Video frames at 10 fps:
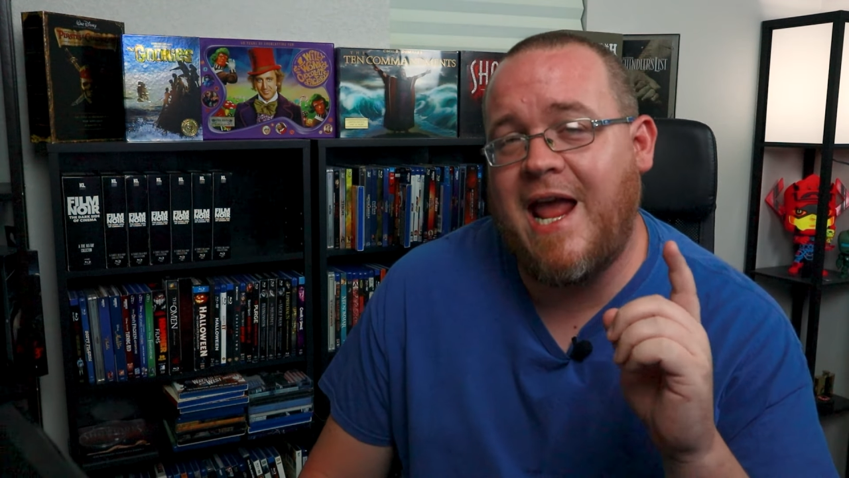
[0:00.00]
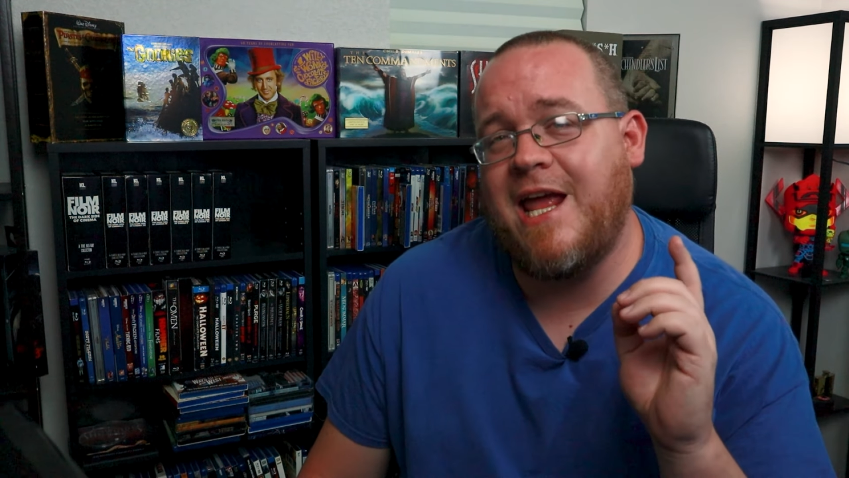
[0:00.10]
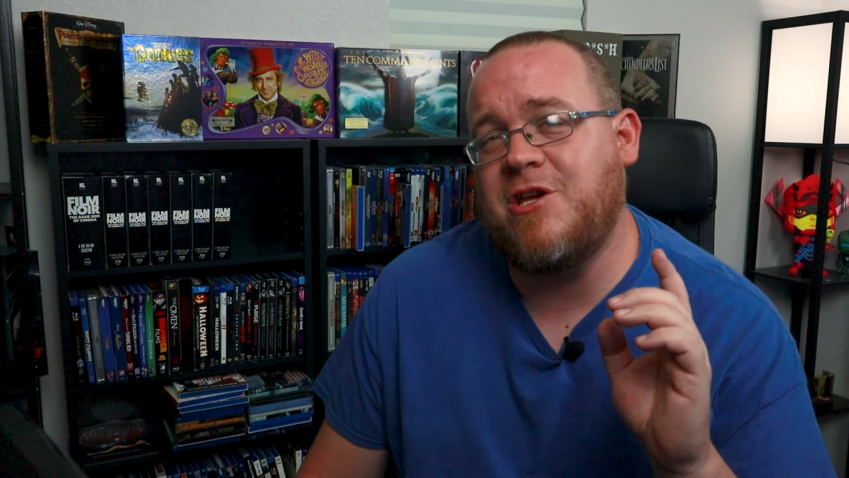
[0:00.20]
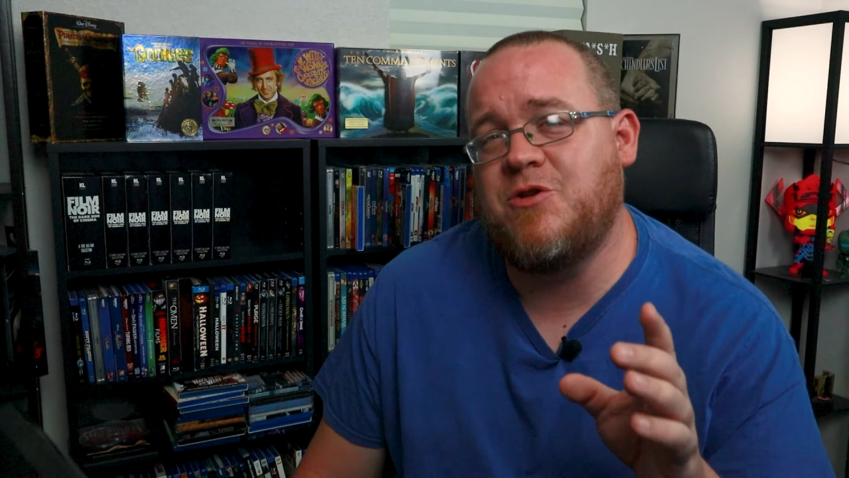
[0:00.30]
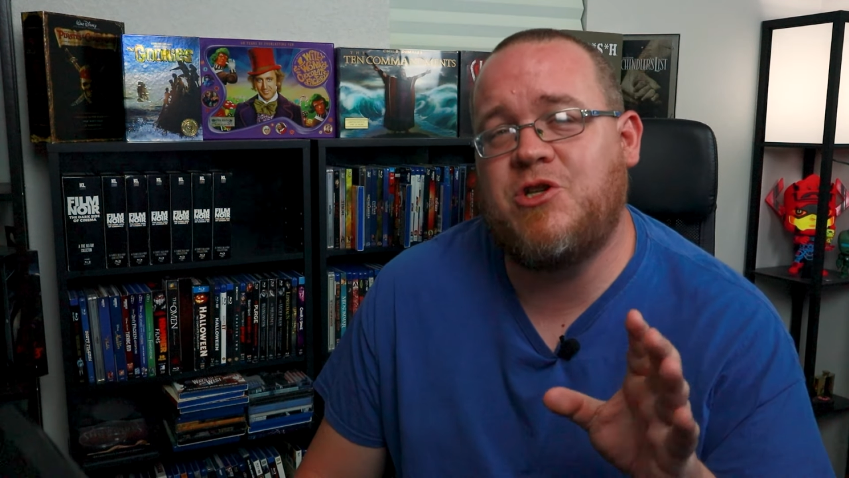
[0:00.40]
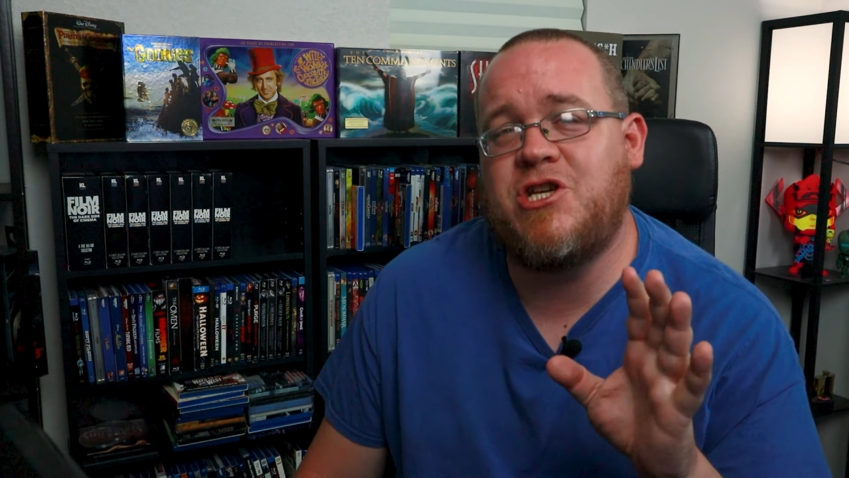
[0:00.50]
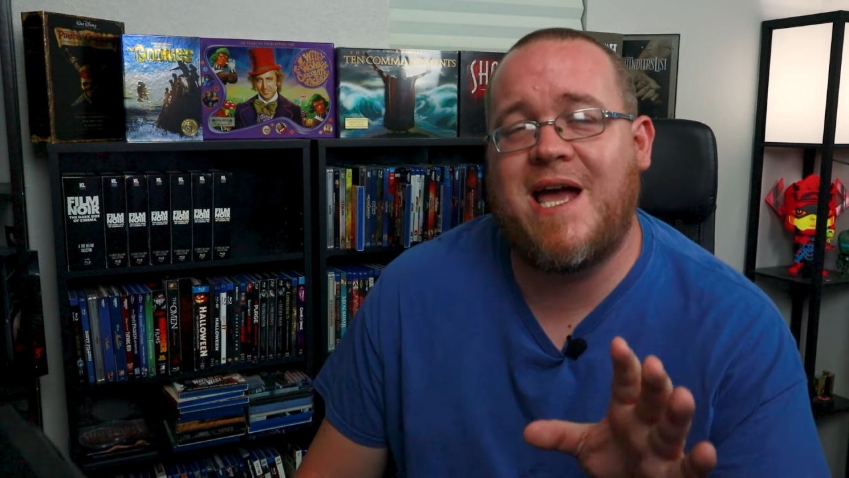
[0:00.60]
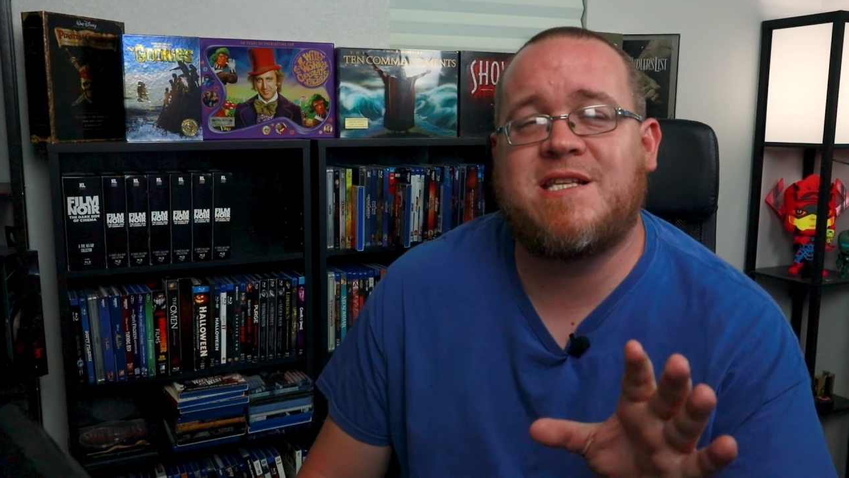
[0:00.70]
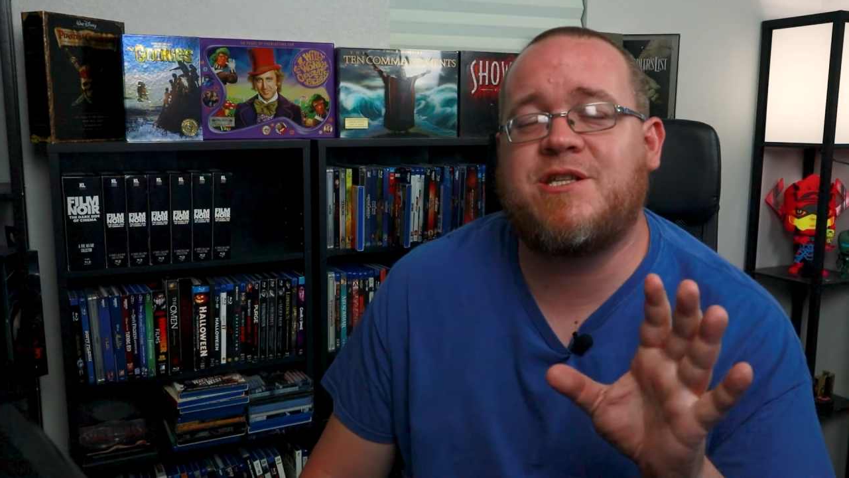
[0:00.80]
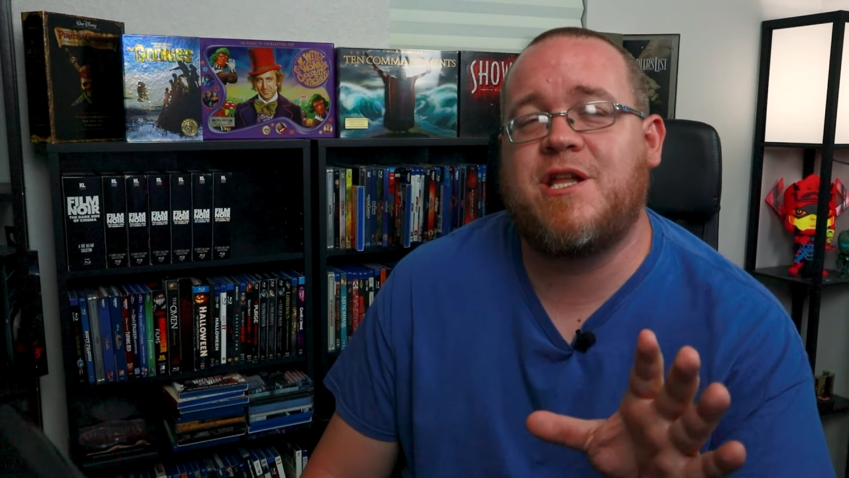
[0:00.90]
And you
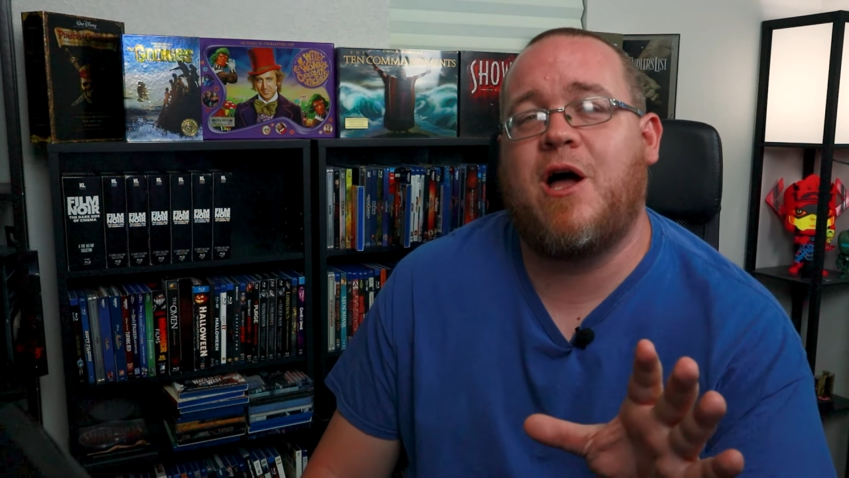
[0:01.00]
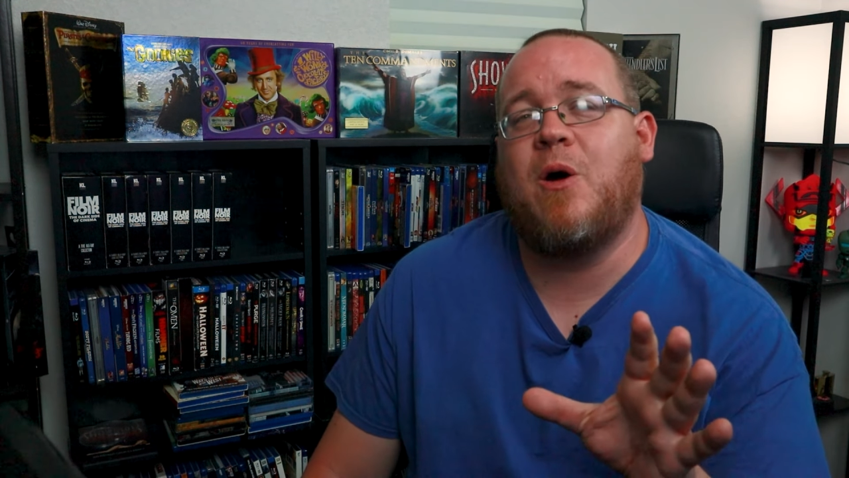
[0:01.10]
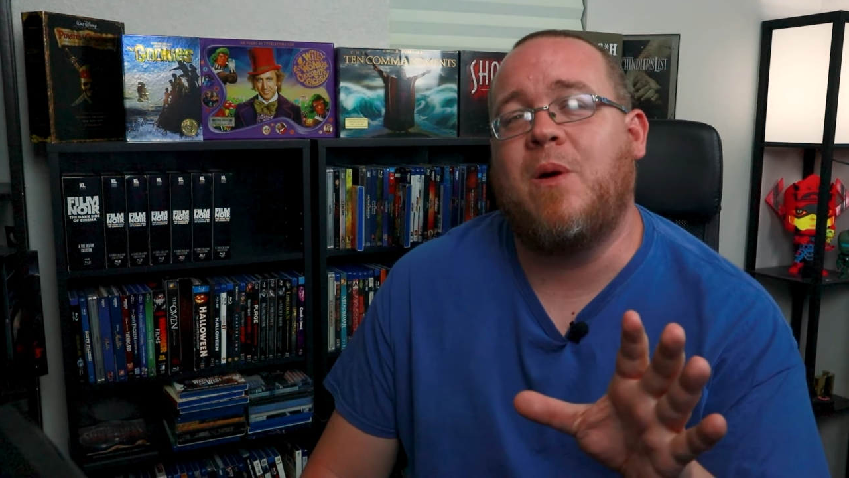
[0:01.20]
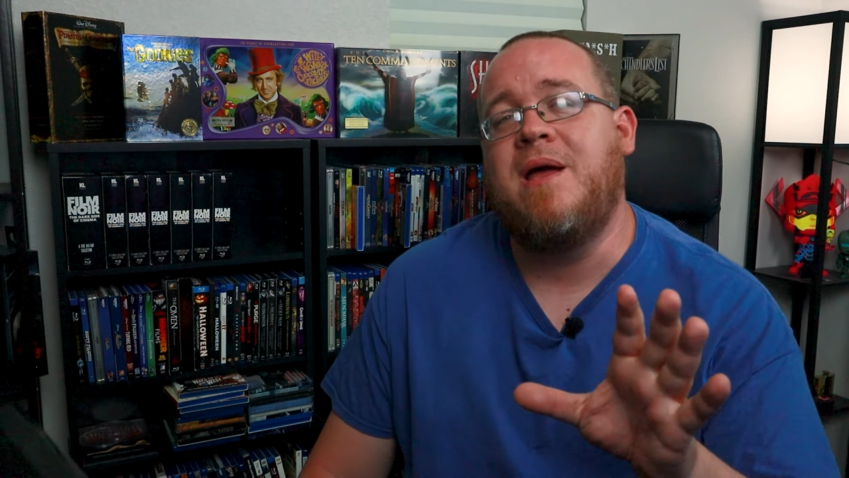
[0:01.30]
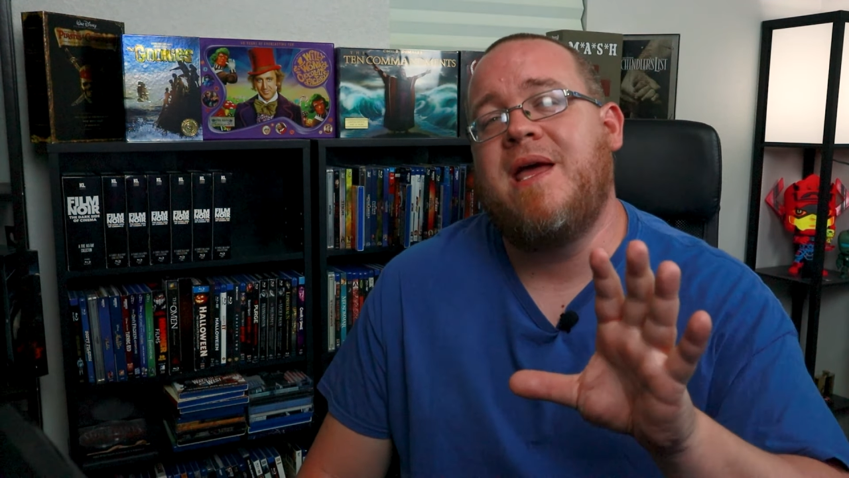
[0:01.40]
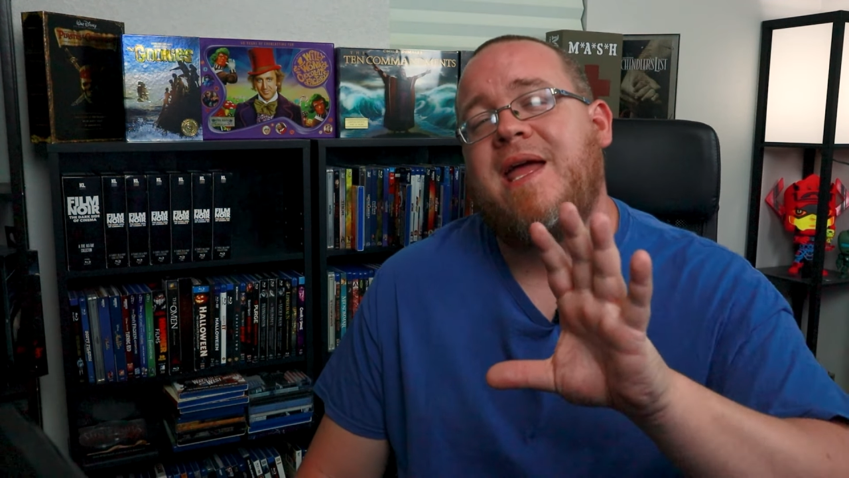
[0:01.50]
just know